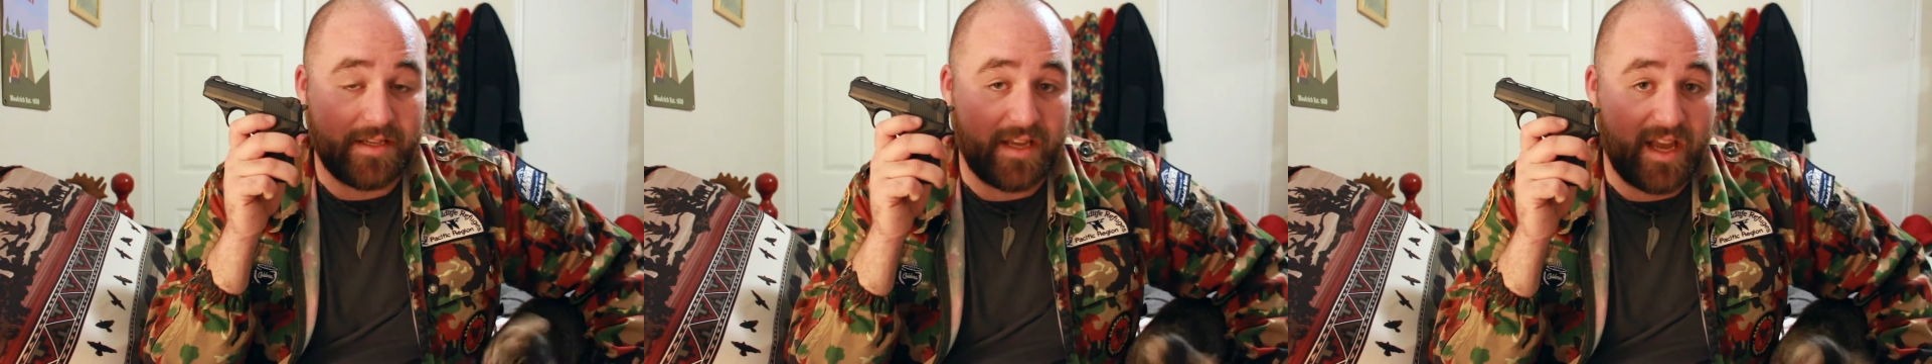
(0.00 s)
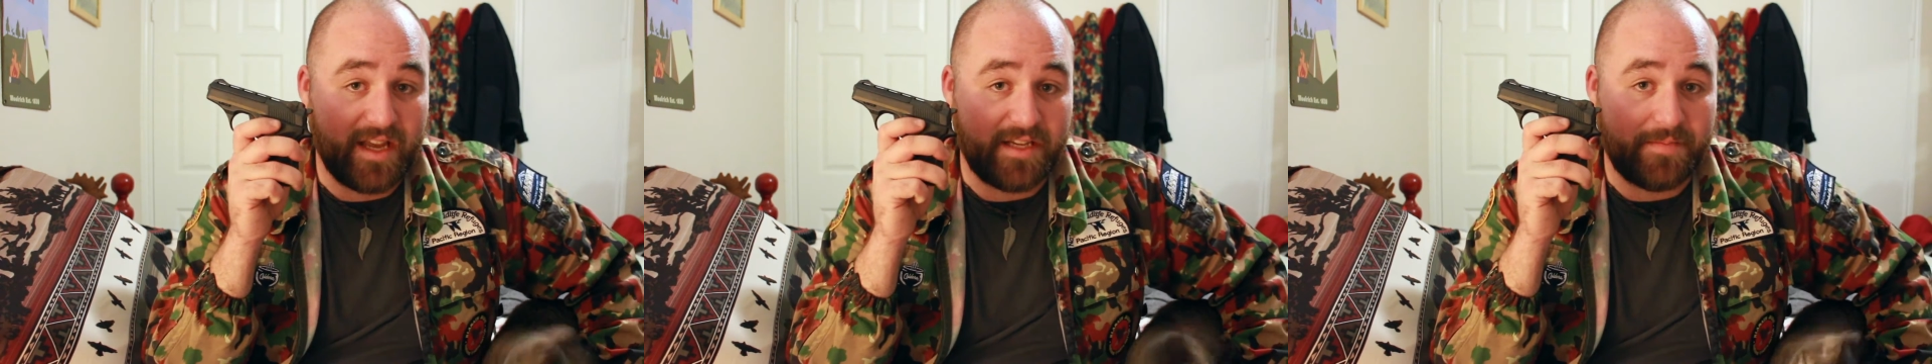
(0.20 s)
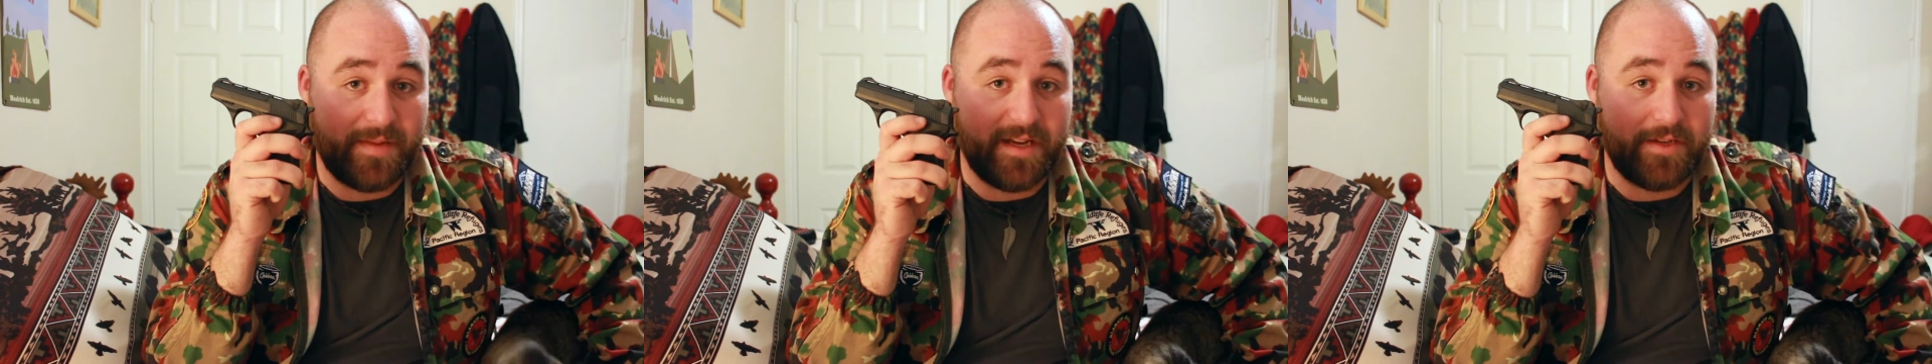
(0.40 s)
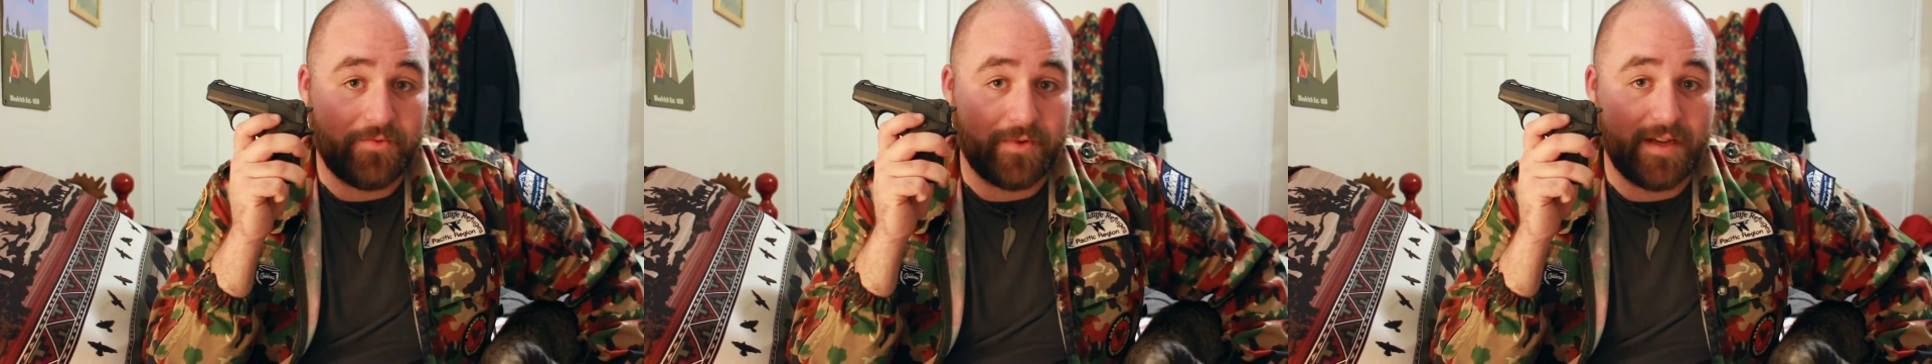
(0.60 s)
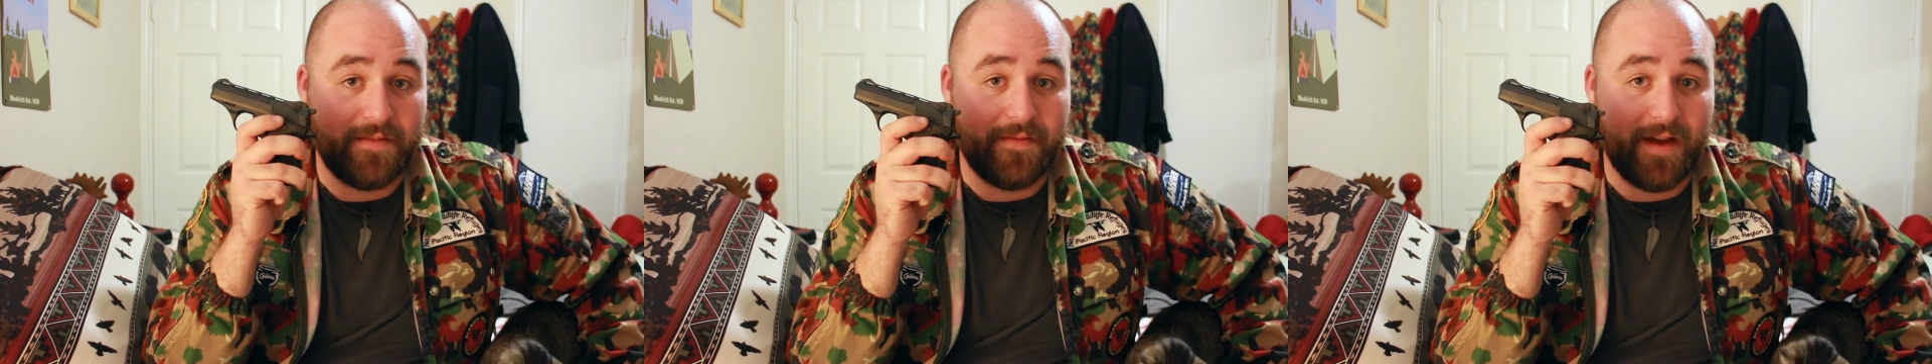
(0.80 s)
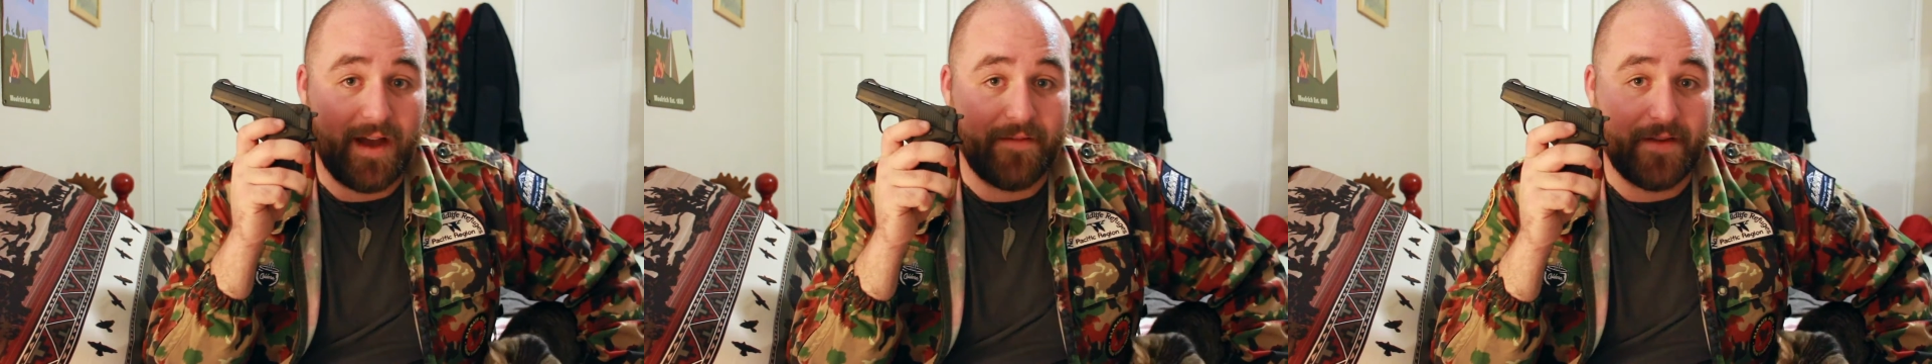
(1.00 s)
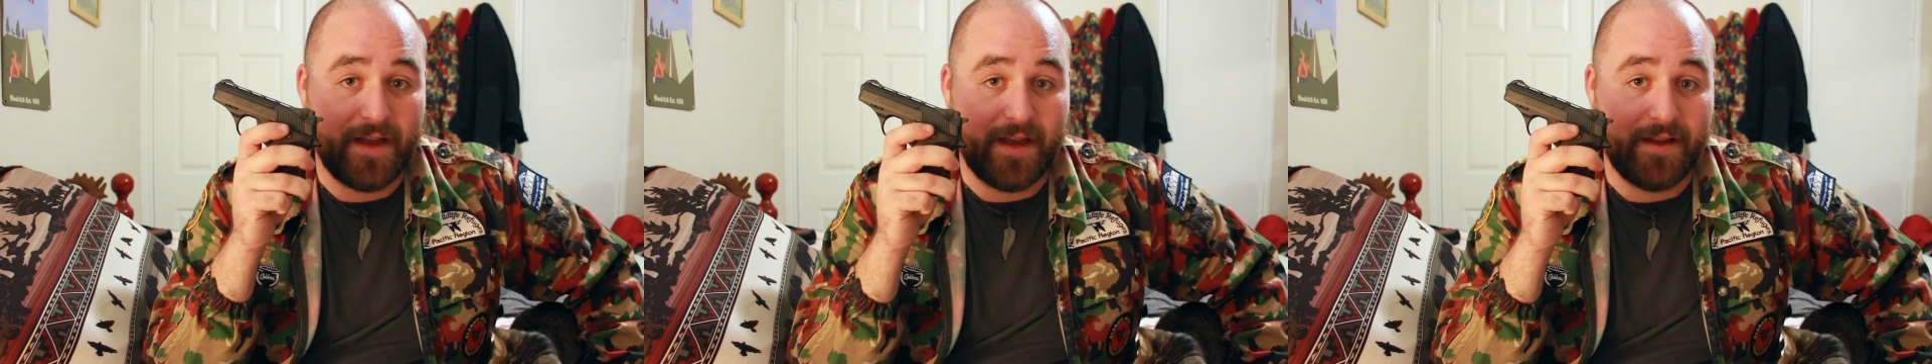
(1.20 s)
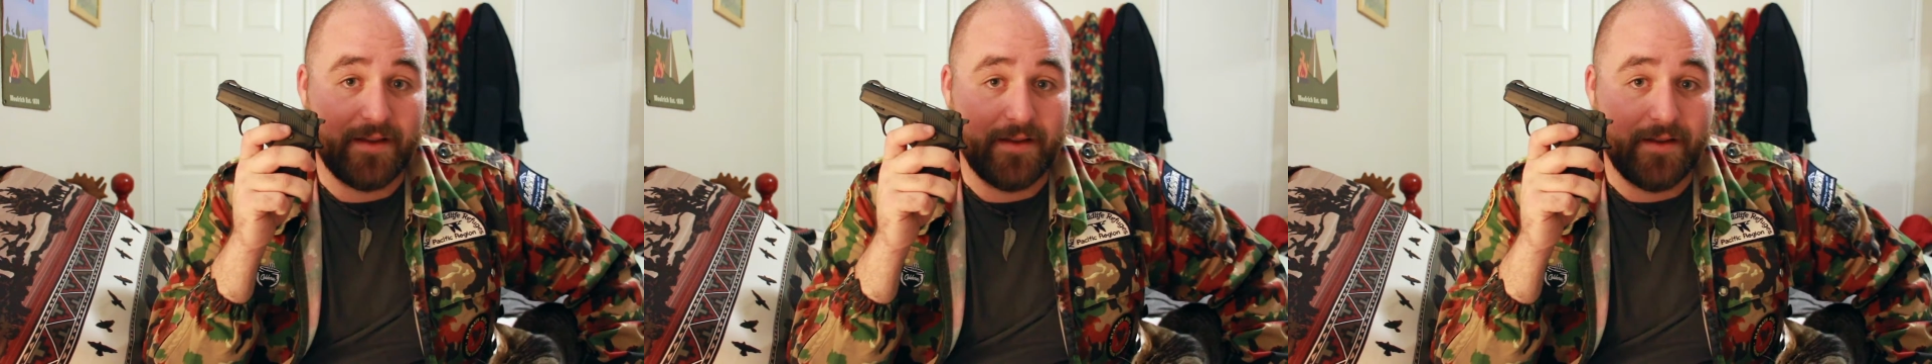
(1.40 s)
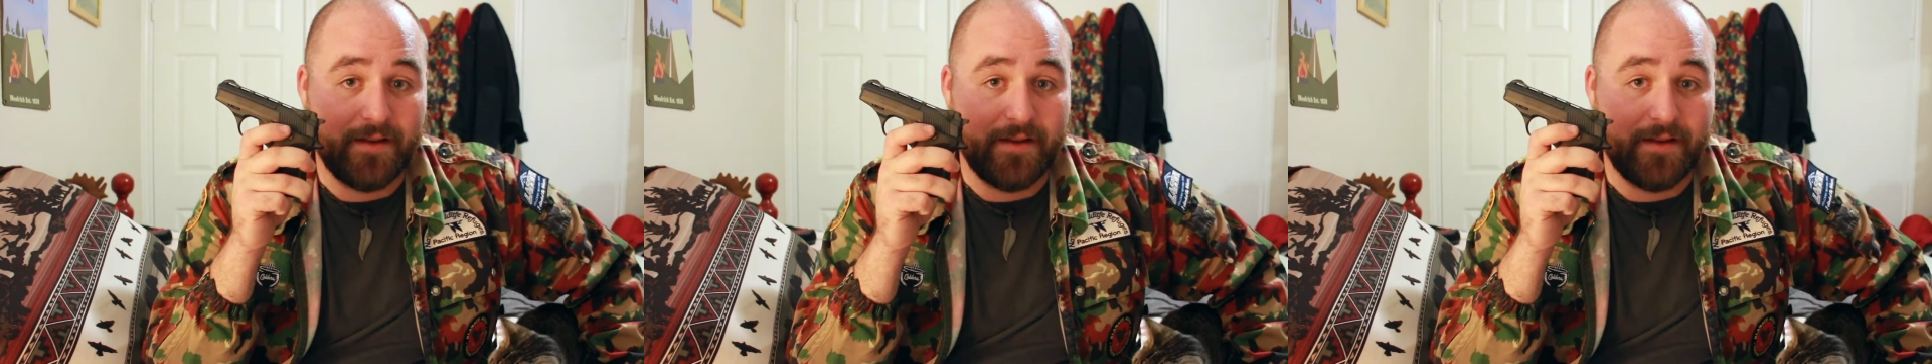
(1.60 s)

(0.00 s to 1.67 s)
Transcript: the HP25A